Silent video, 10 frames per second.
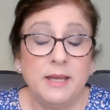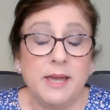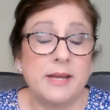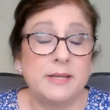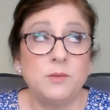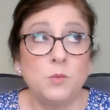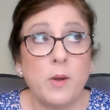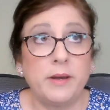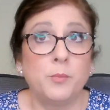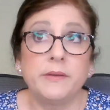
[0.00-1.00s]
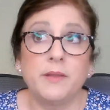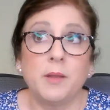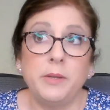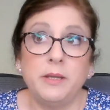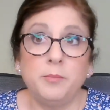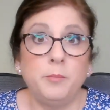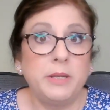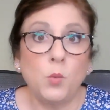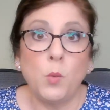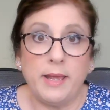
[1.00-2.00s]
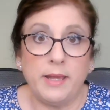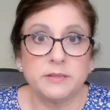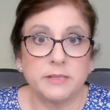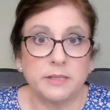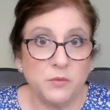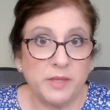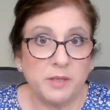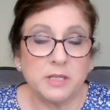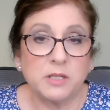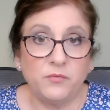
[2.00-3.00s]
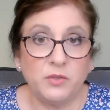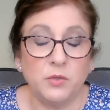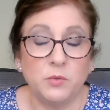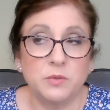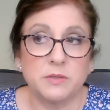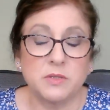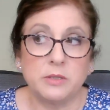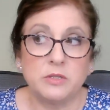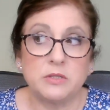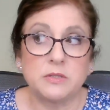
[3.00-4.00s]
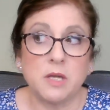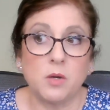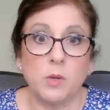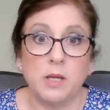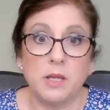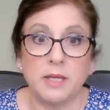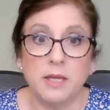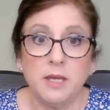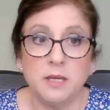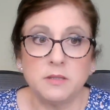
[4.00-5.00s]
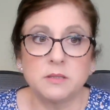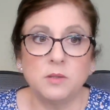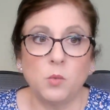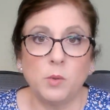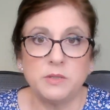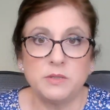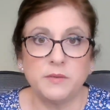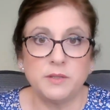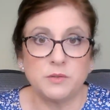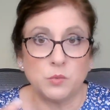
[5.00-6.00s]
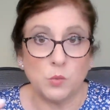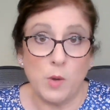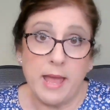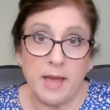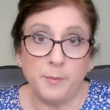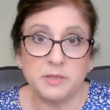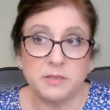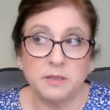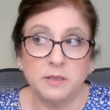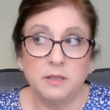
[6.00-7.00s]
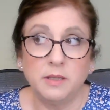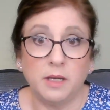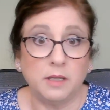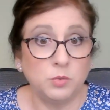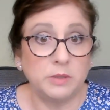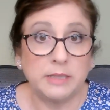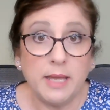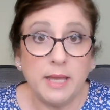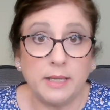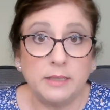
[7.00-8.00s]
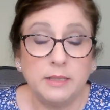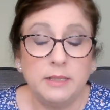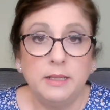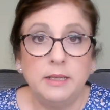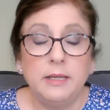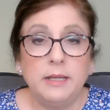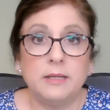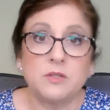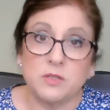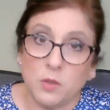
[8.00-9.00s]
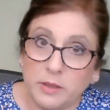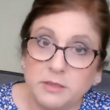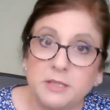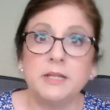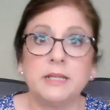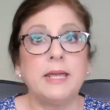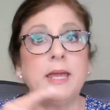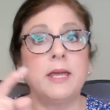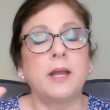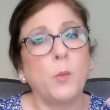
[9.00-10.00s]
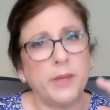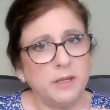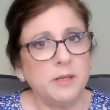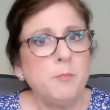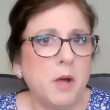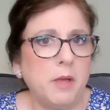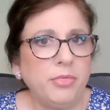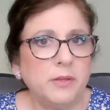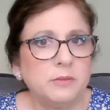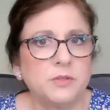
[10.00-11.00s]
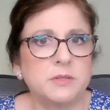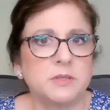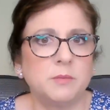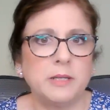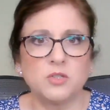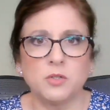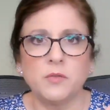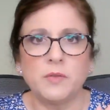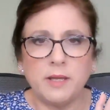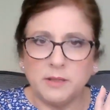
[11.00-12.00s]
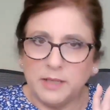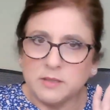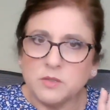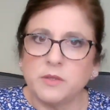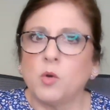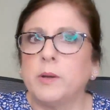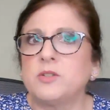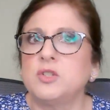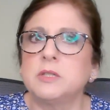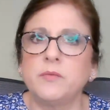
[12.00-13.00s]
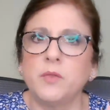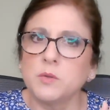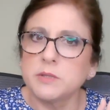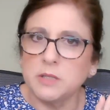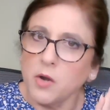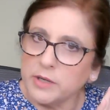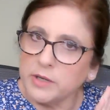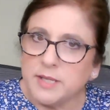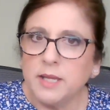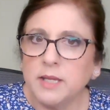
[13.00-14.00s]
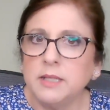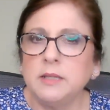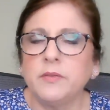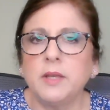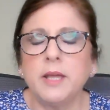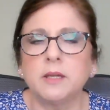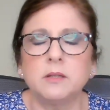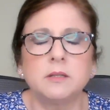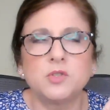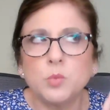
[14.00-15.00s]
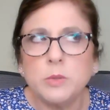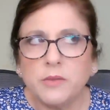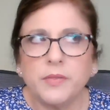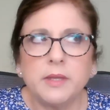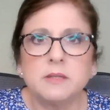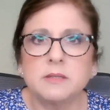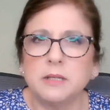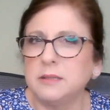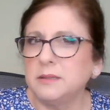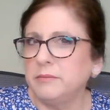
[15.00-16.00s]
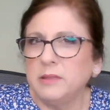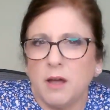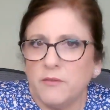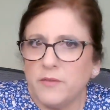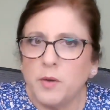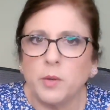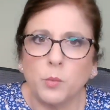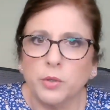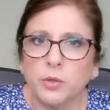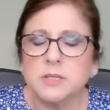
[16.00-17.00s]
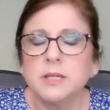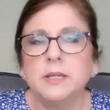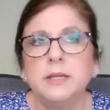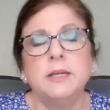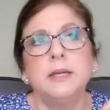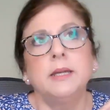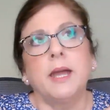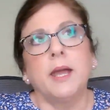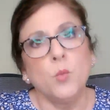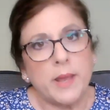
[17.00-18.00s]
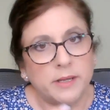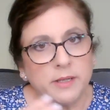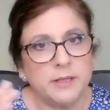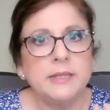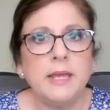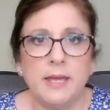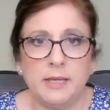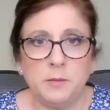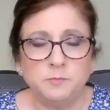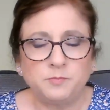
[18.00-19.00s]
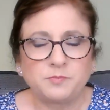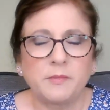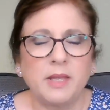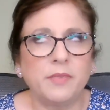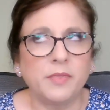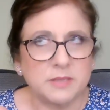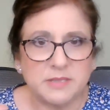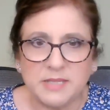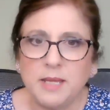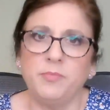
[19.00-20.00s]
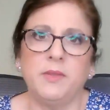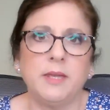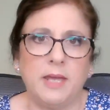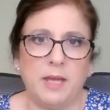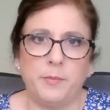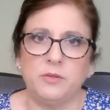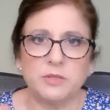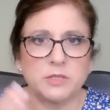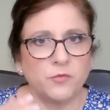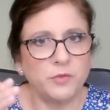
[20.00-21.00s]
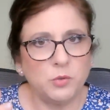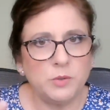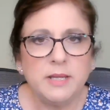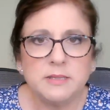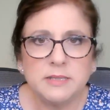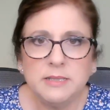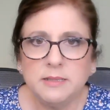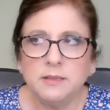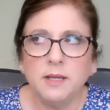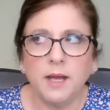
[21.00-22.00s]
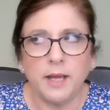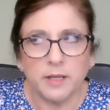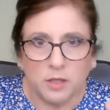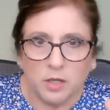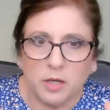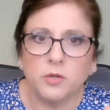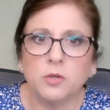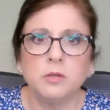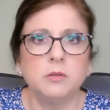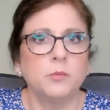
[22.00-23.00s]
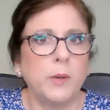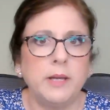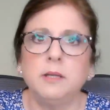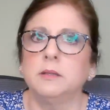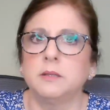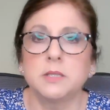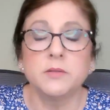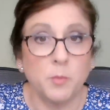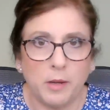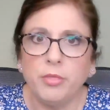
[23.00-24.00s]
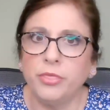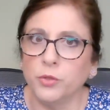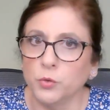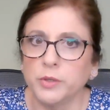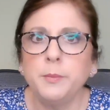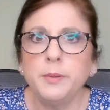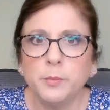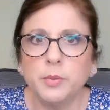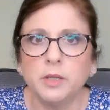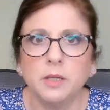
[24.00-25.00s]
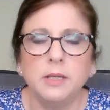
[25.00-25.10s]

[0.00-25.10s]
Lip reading: And I didn't want to bring them in midway because I knew they'd be confused. So I just thought, well, I guess, once this wraps, I'll do it again. And so I did it again. I waited a month just to make sure that I could answer the questions of those that had already taken it, that I could tweak things that I didn't love how it worked. I ran it again, and the same thing happened. Just a few days in, I had another waiting list of about 30 people.